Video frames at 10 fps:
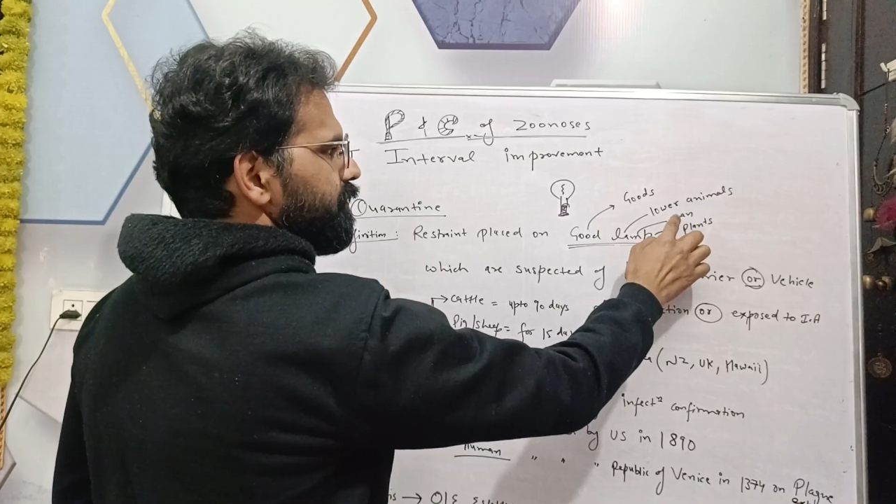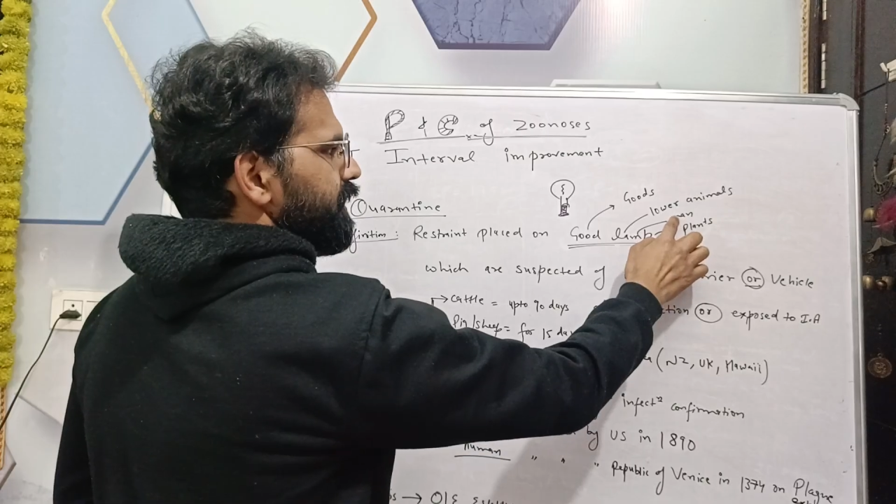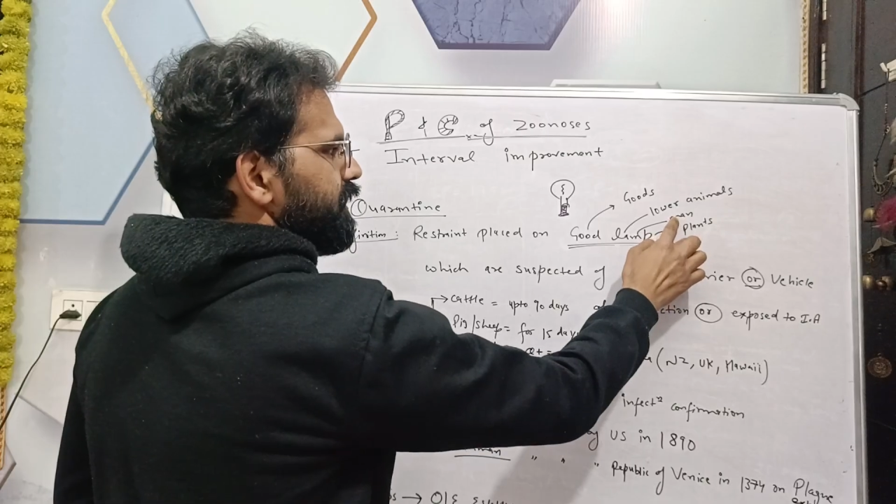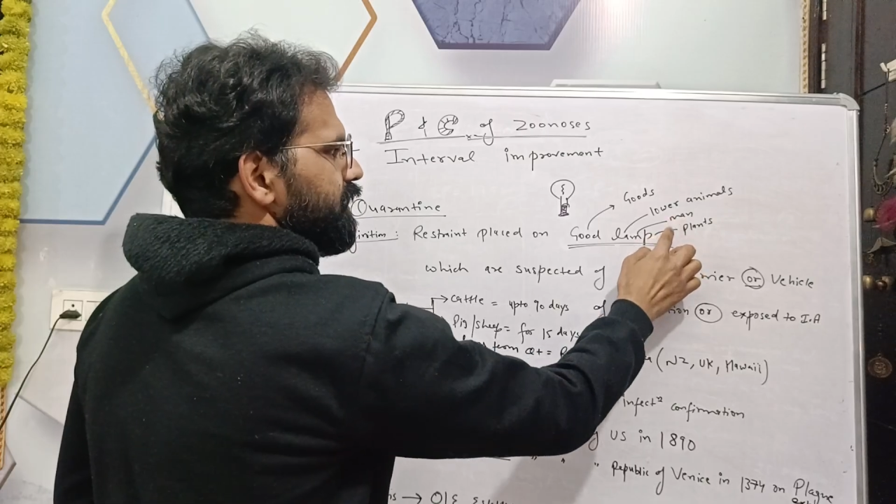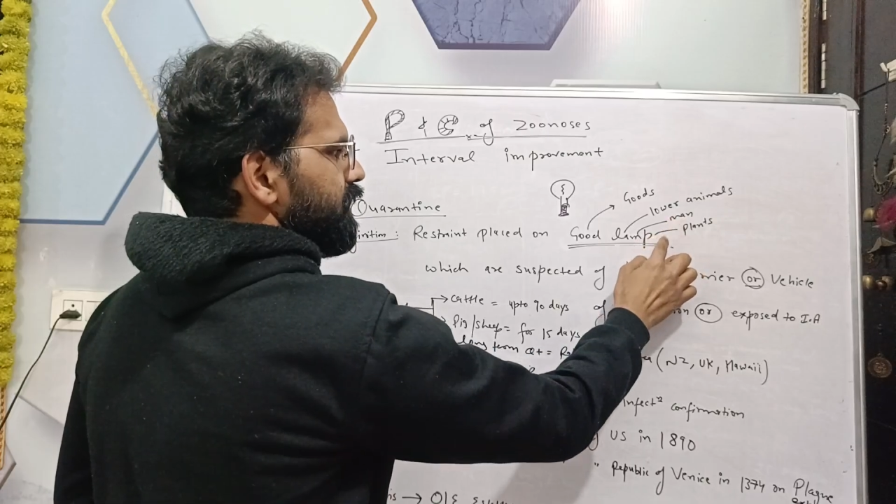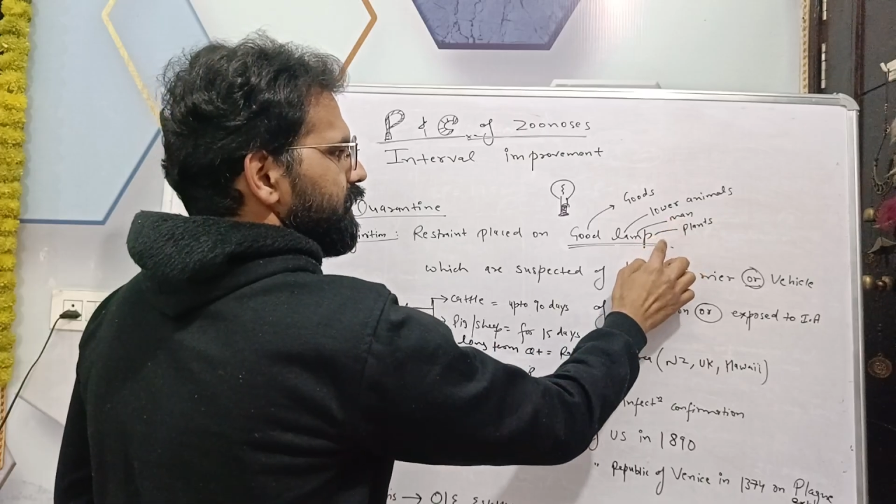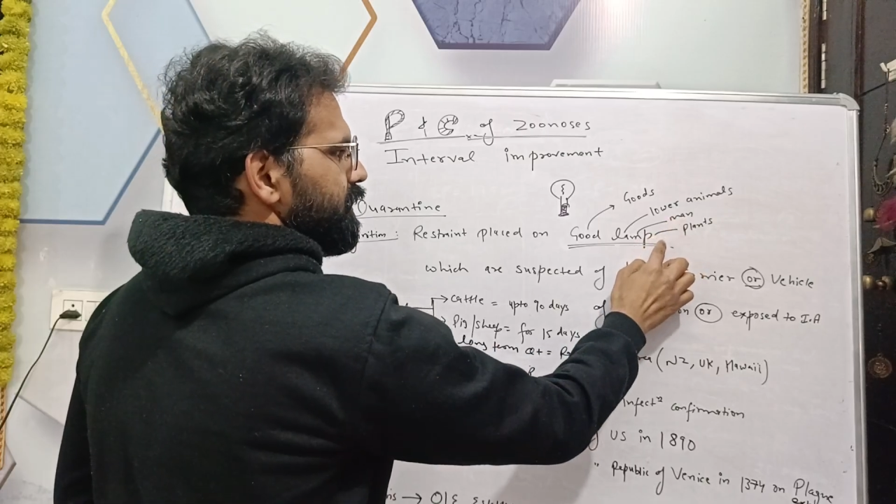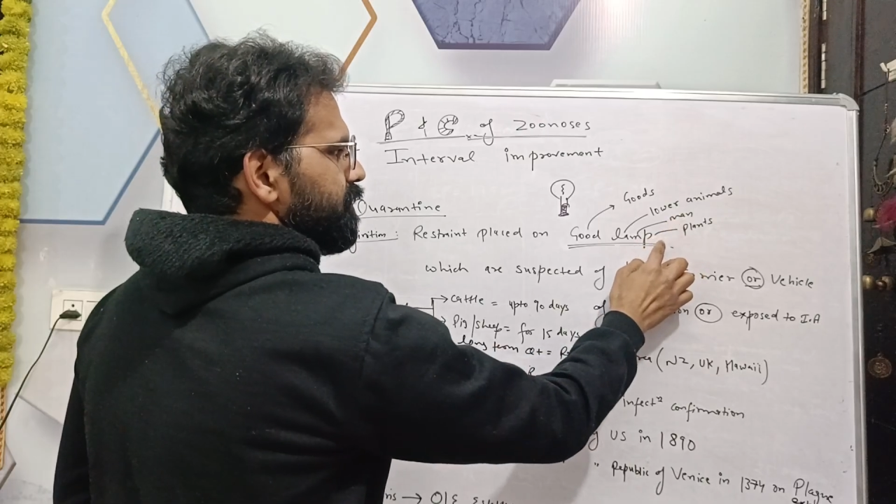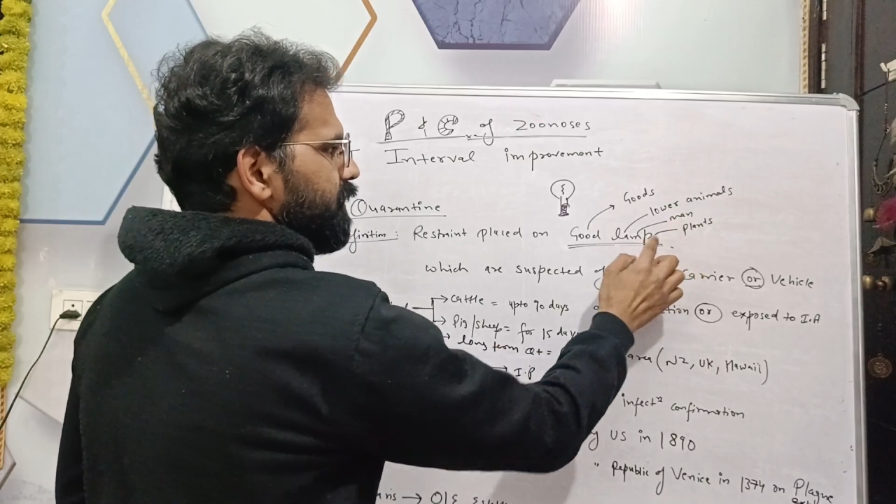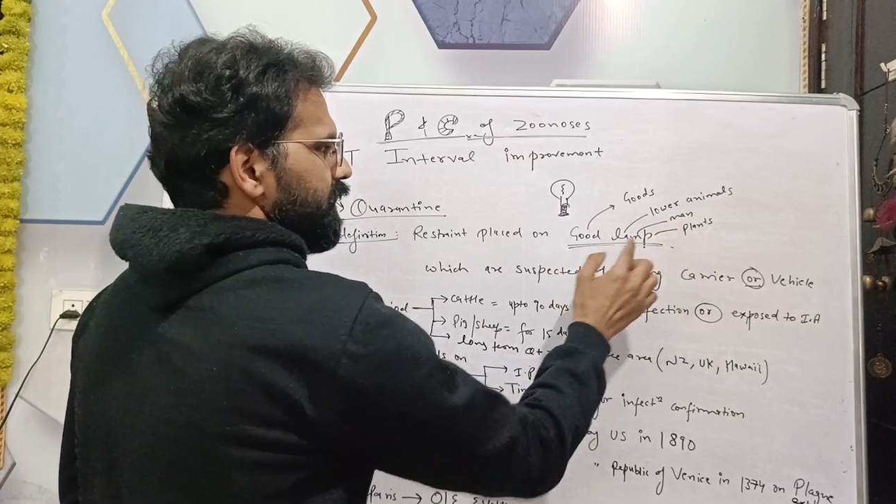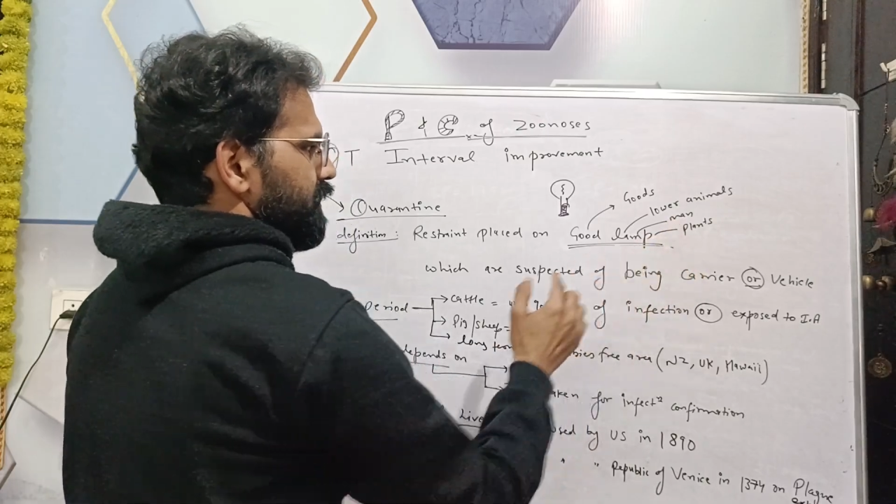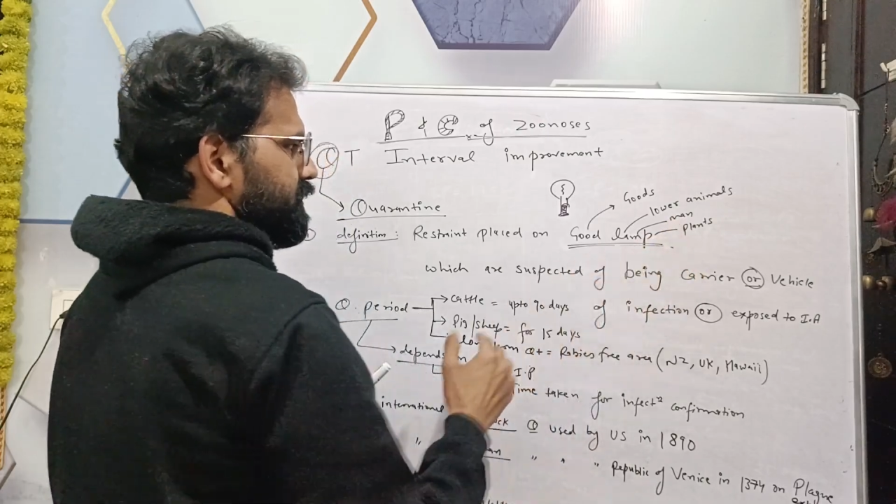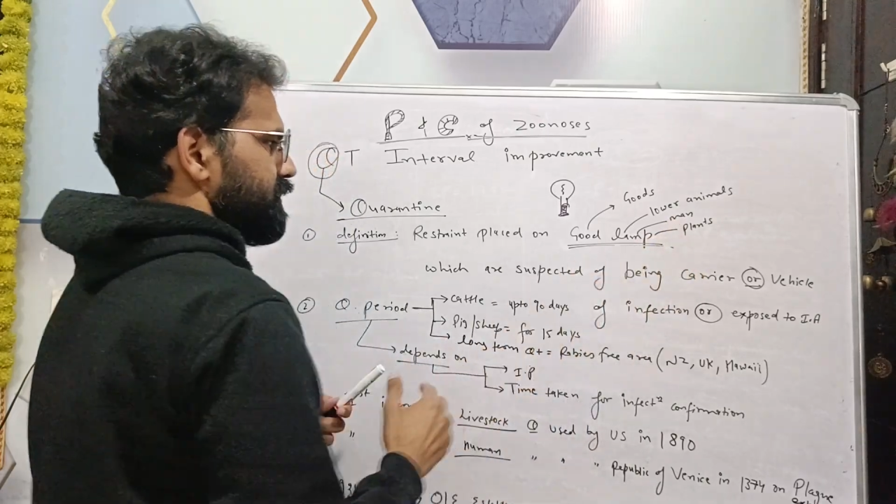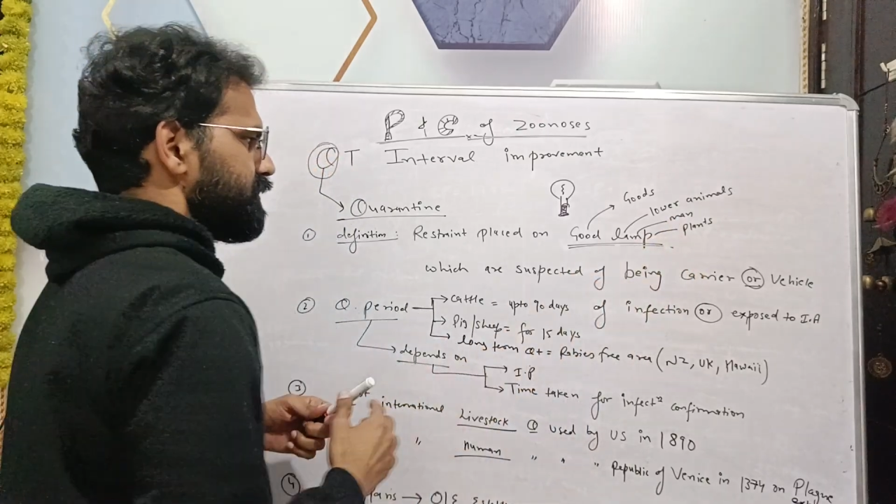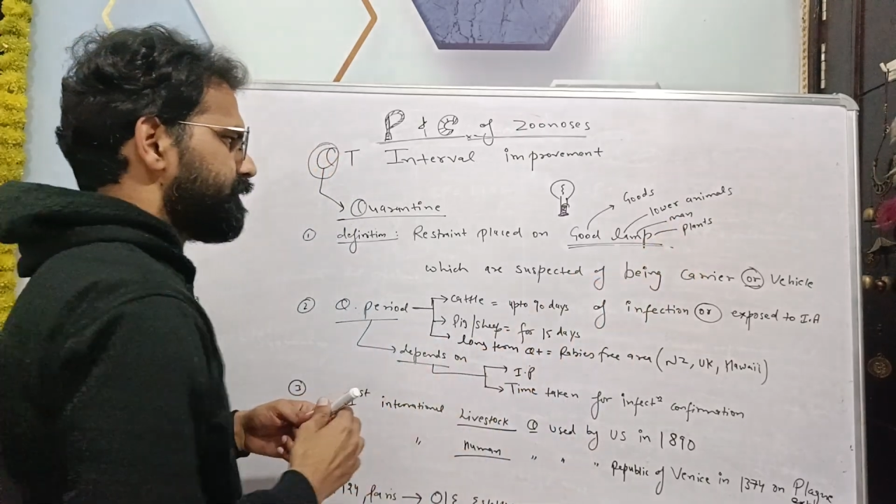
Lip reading: man and plant.